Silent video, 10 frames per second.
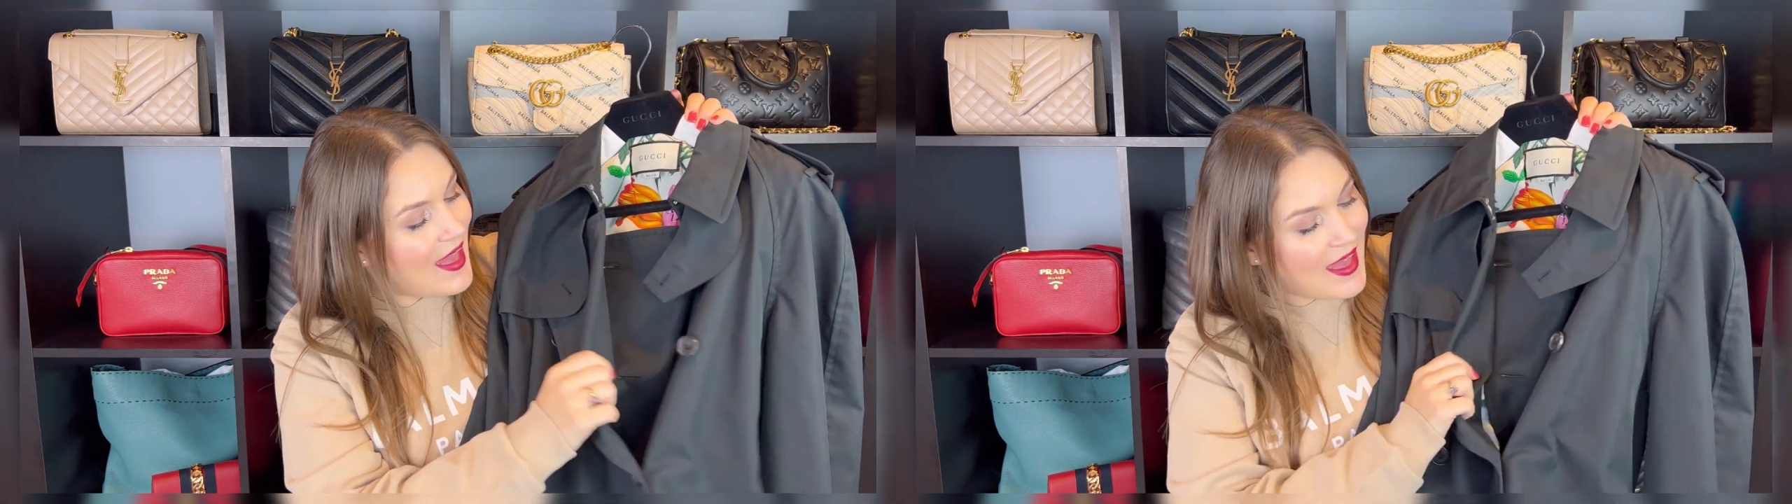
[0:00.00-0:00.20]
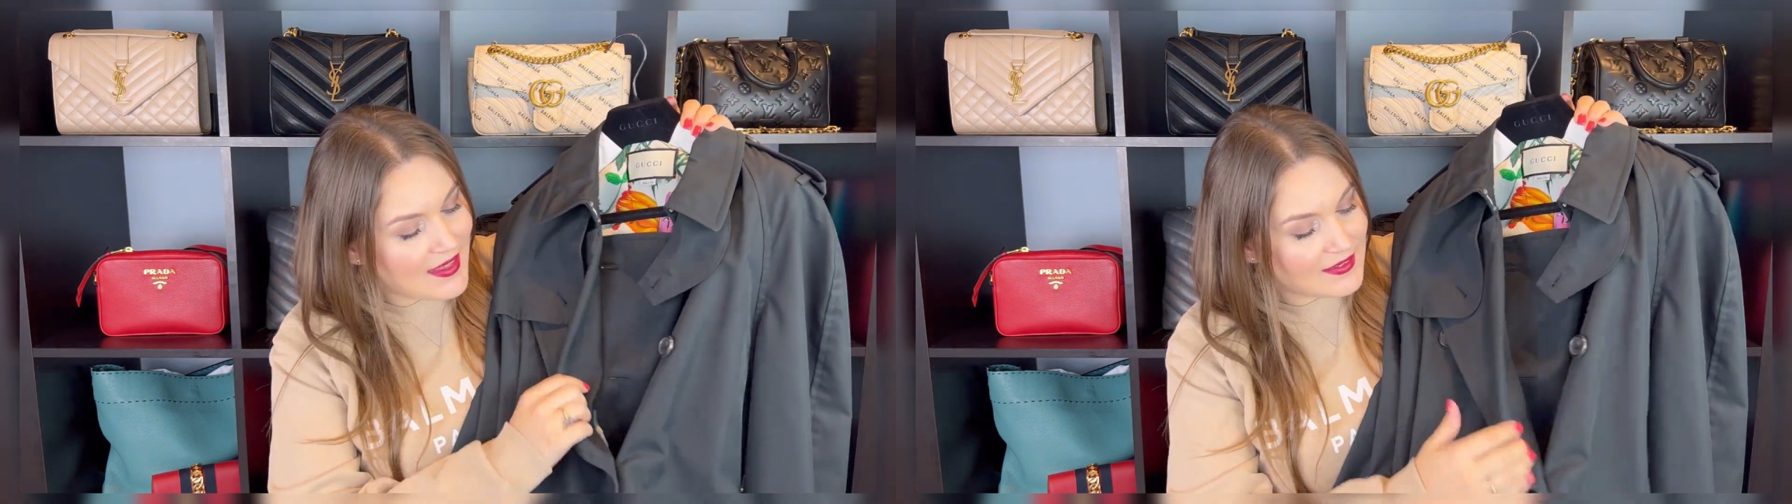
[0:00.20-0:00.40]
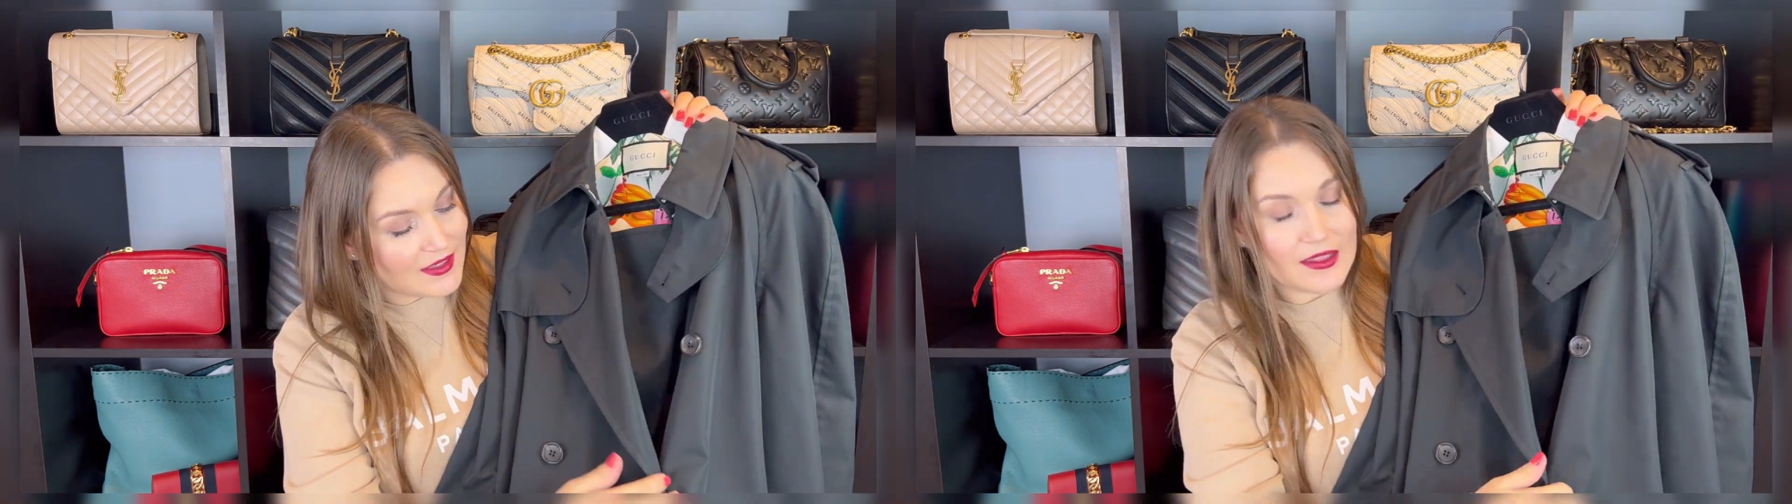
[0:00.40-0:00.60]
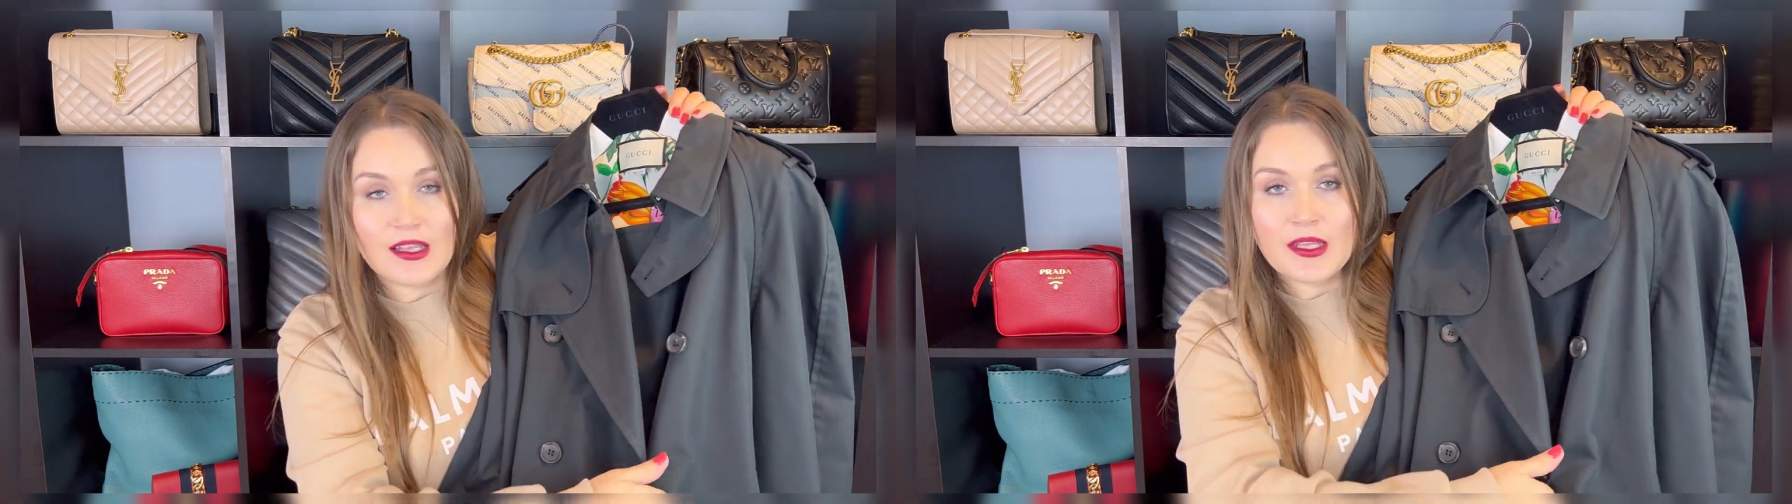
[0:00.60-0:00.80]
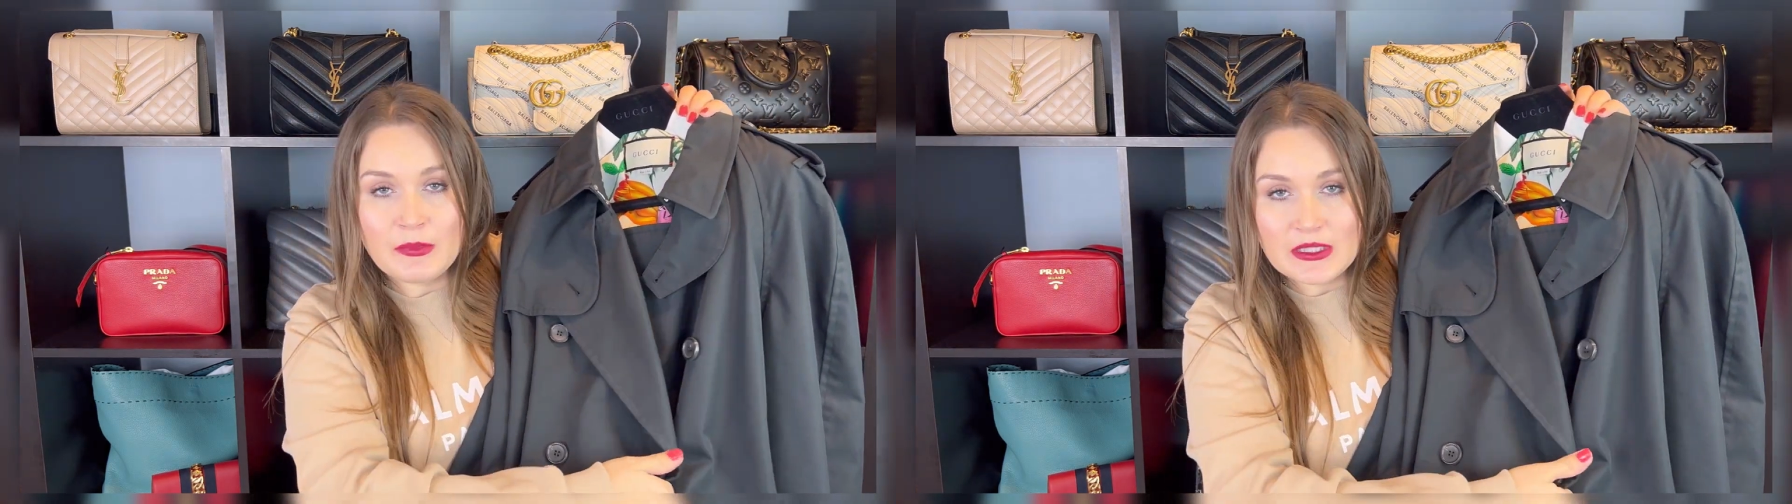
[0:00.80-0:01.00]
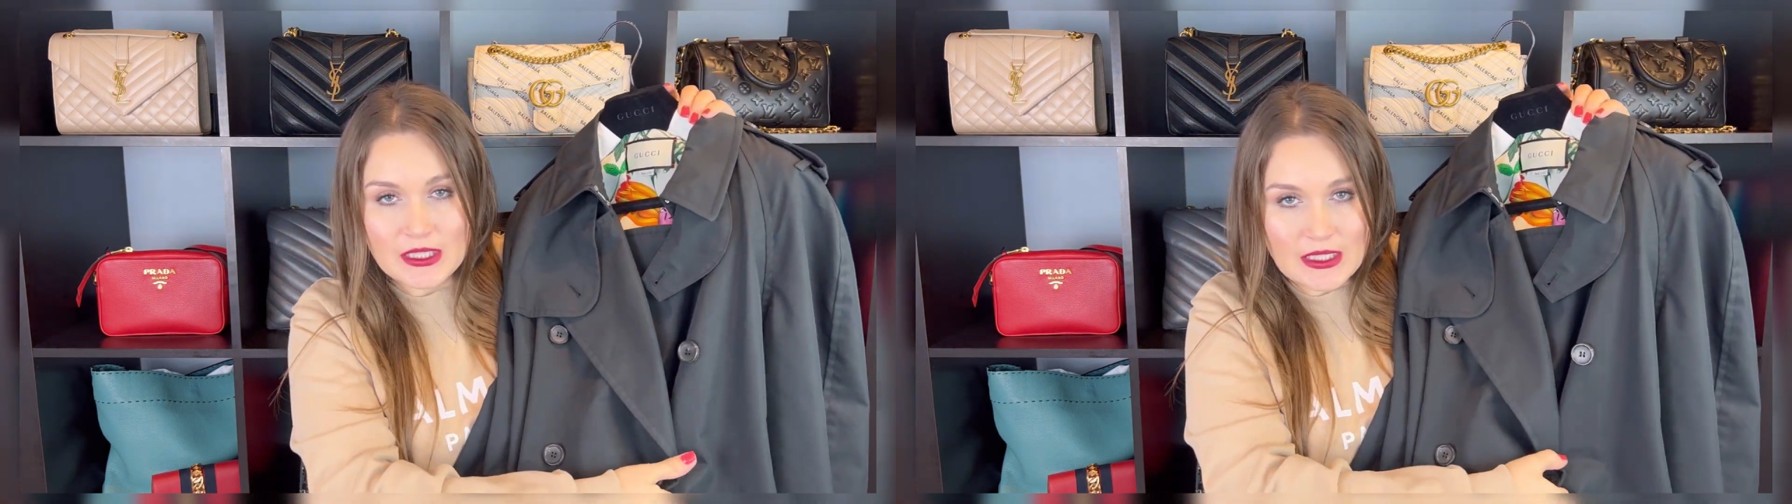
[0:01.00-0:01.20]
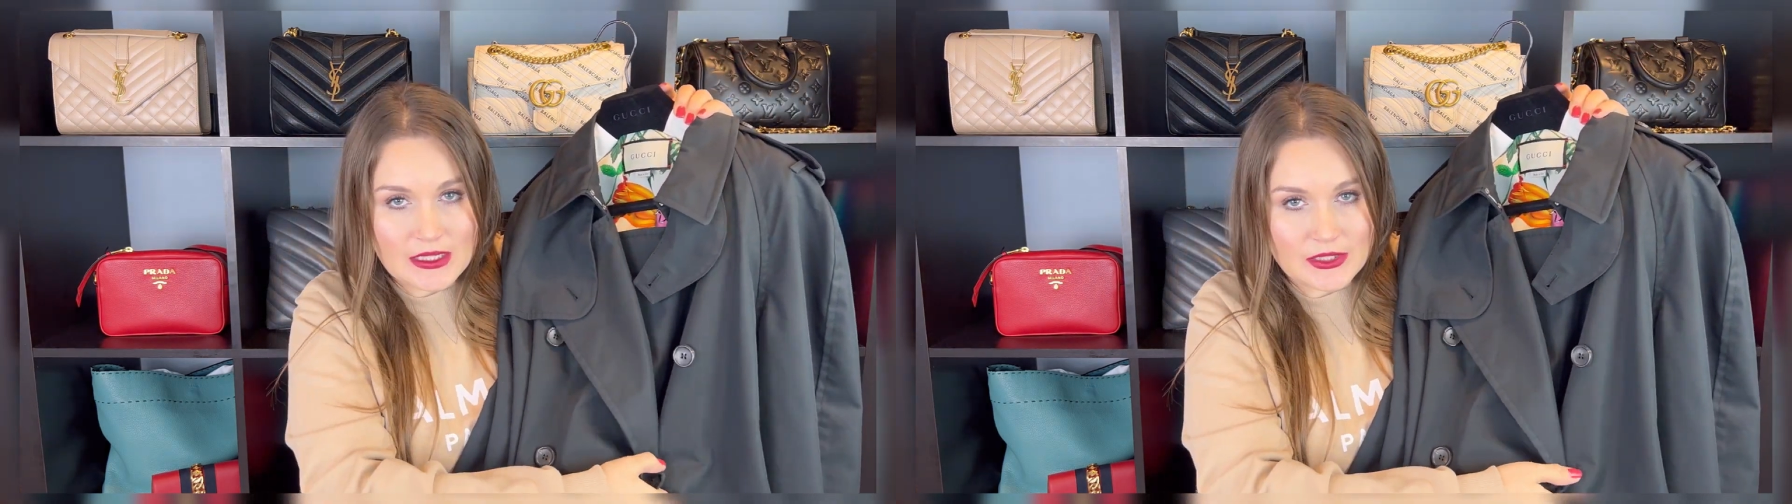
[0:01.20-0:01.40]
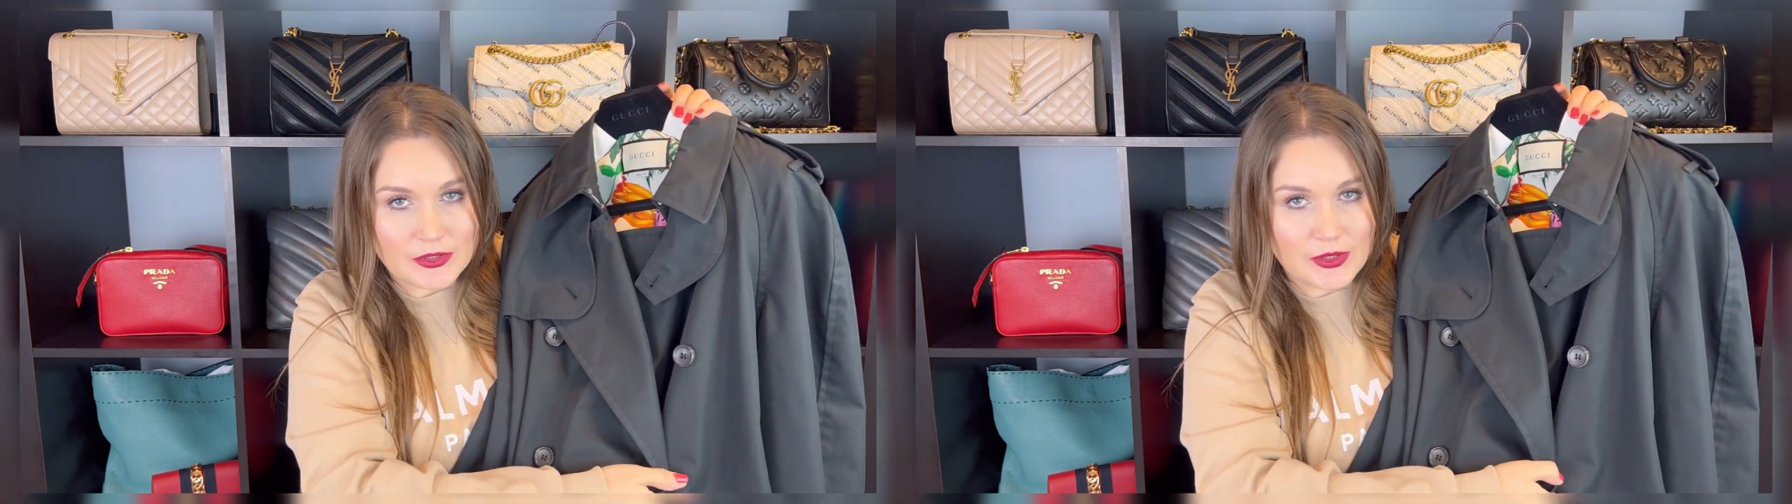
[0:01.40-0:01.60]
And let me
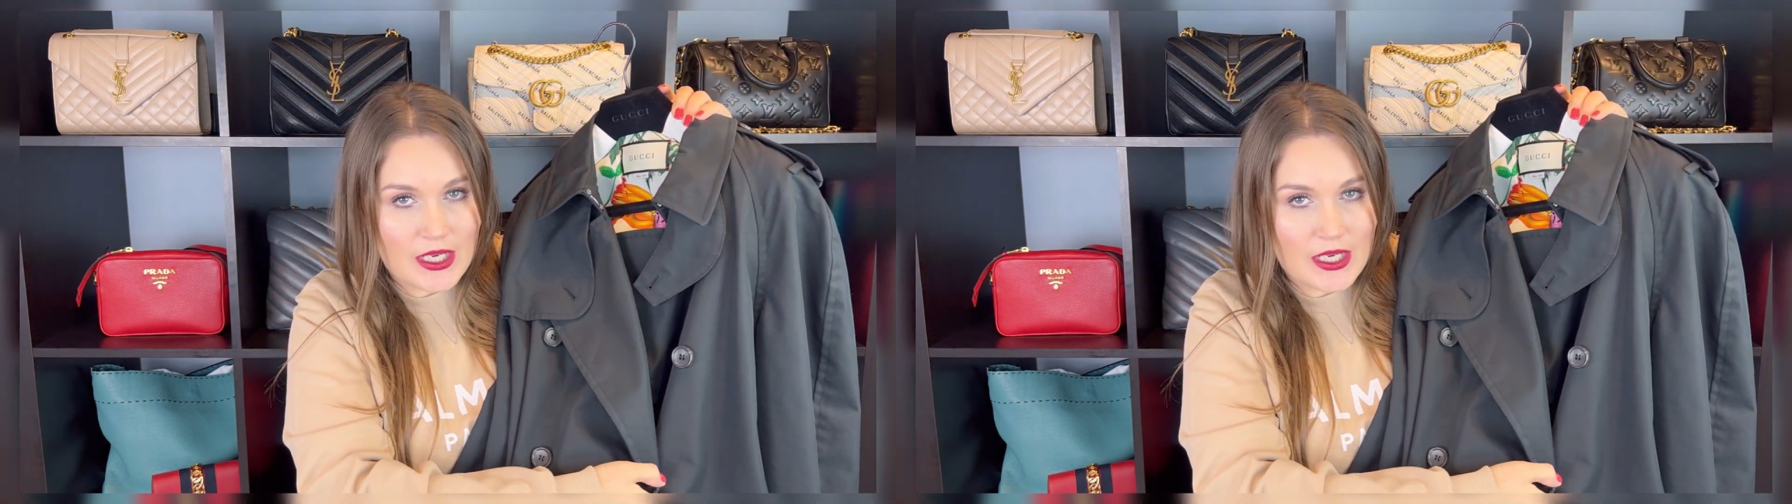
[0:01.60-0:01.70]
tell you,